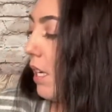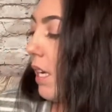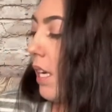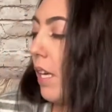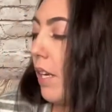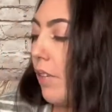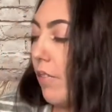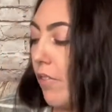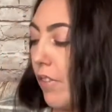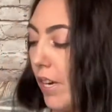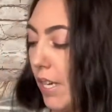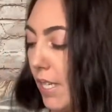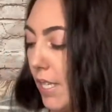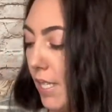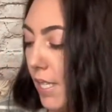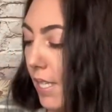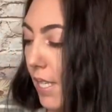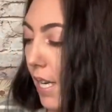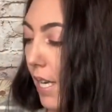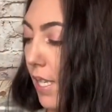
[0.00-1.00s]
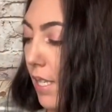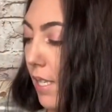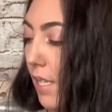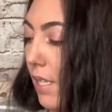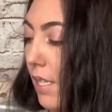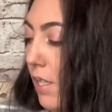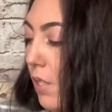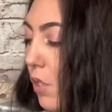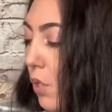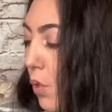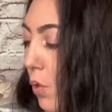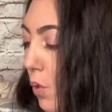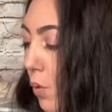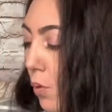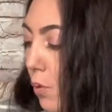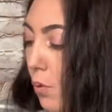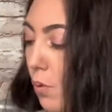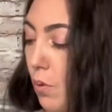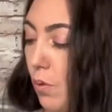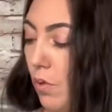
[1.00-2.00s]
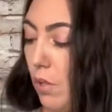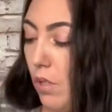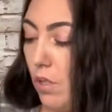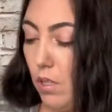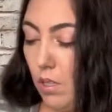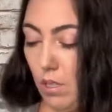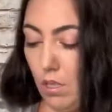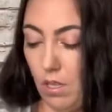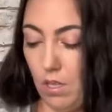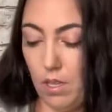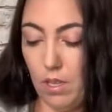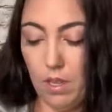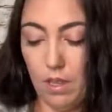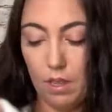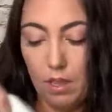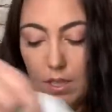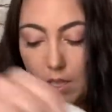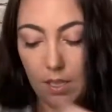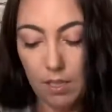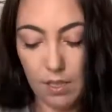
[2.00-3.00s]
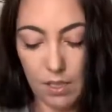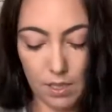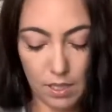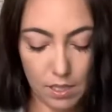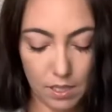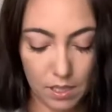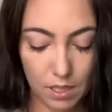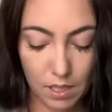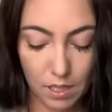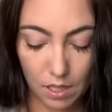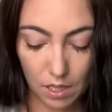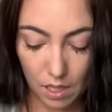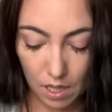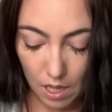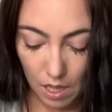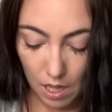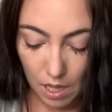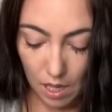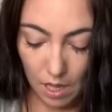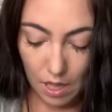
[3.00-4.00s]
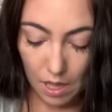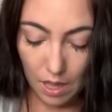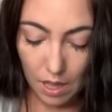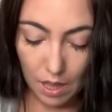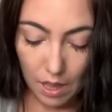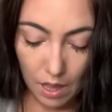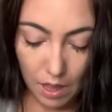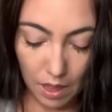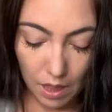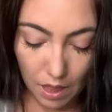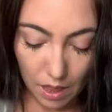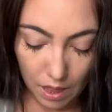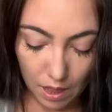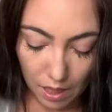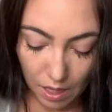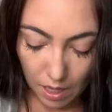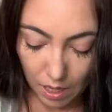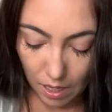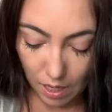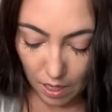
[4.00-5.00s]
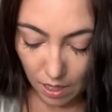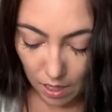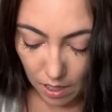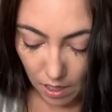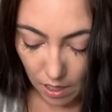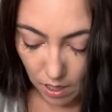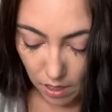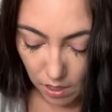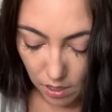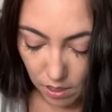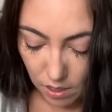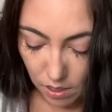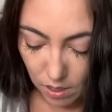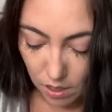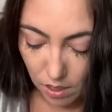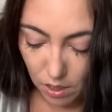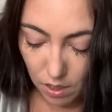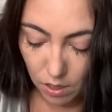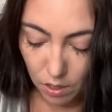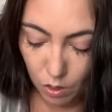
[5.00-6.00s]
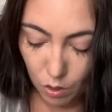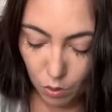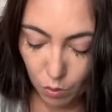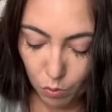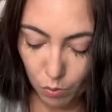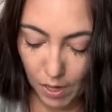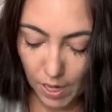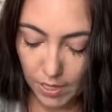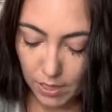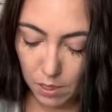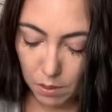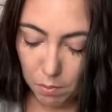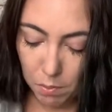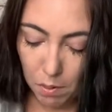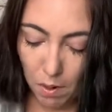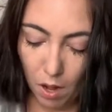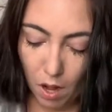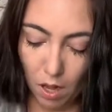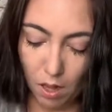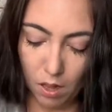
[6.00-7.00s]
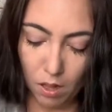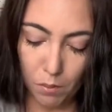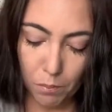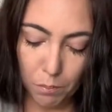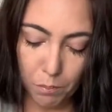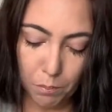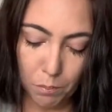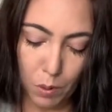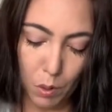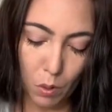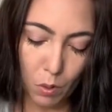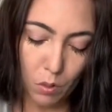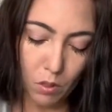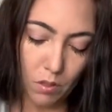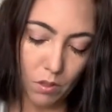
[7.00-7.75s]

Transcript: if I decide to list it. Then this is a US Polo,